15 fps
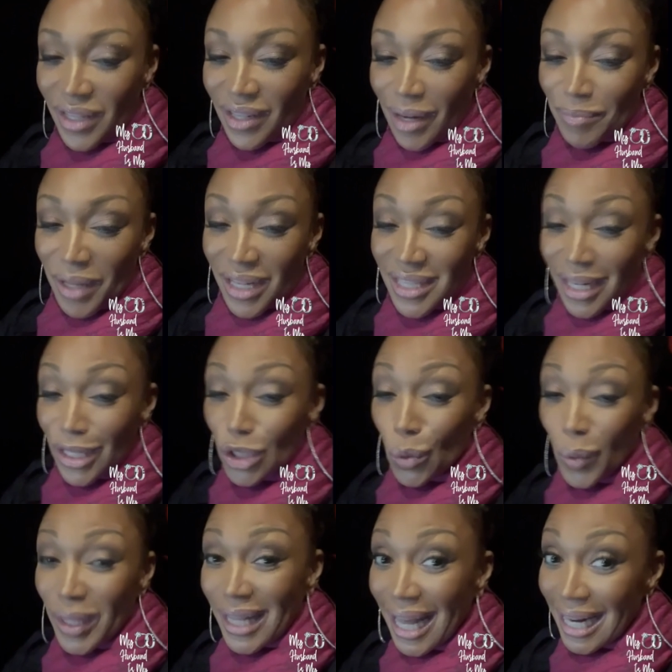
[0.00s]
And I'm not telling
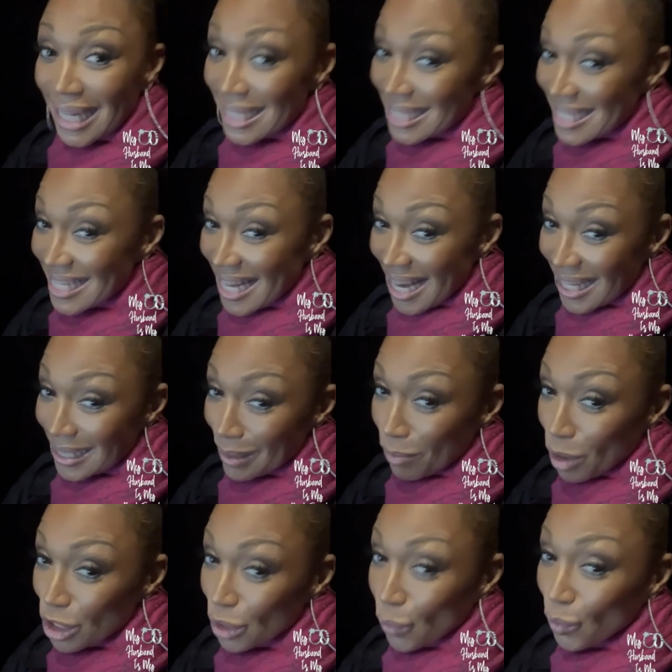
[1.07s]
you when that is exactly,
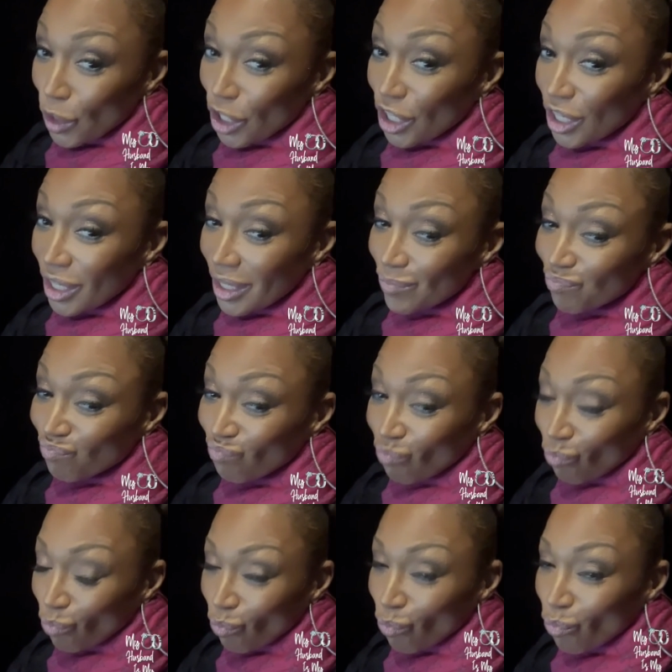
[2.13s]
but I'll roll.
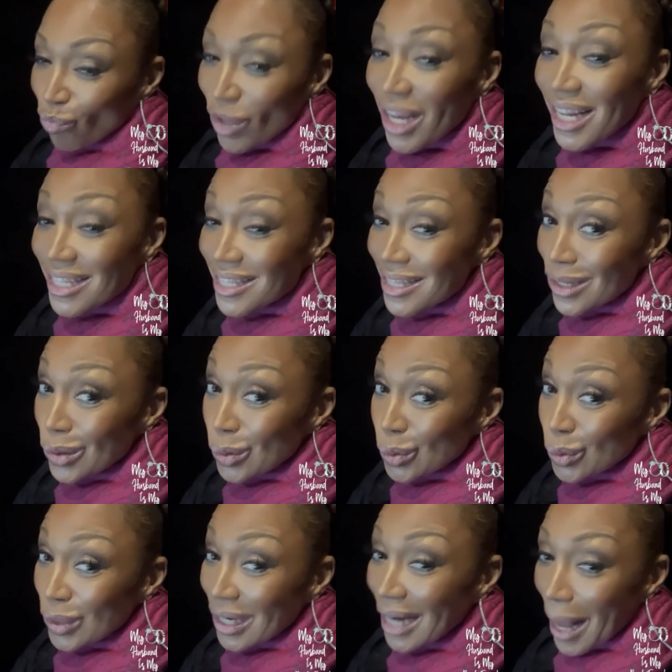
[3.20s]
It's
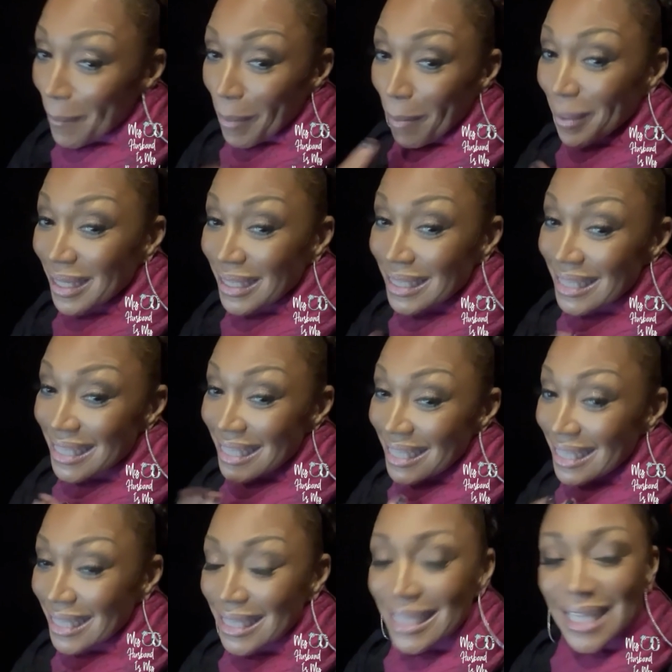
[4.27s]
soon, in a couple
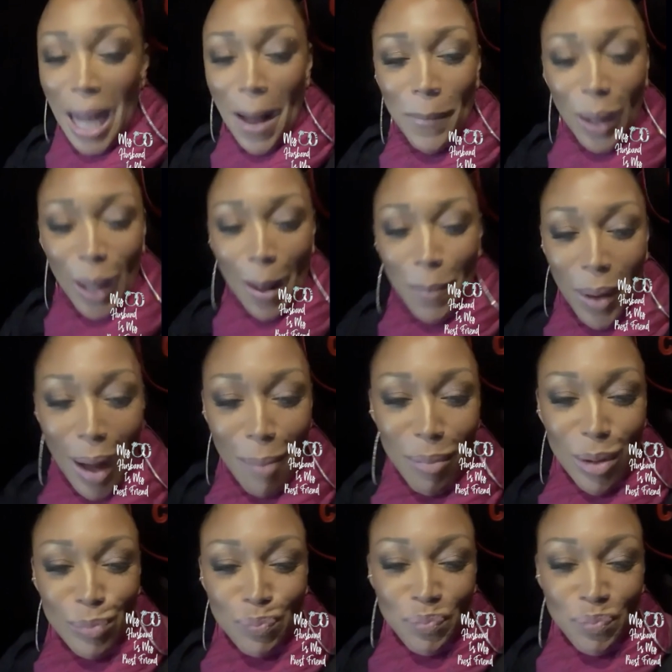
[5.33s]
months. Couple.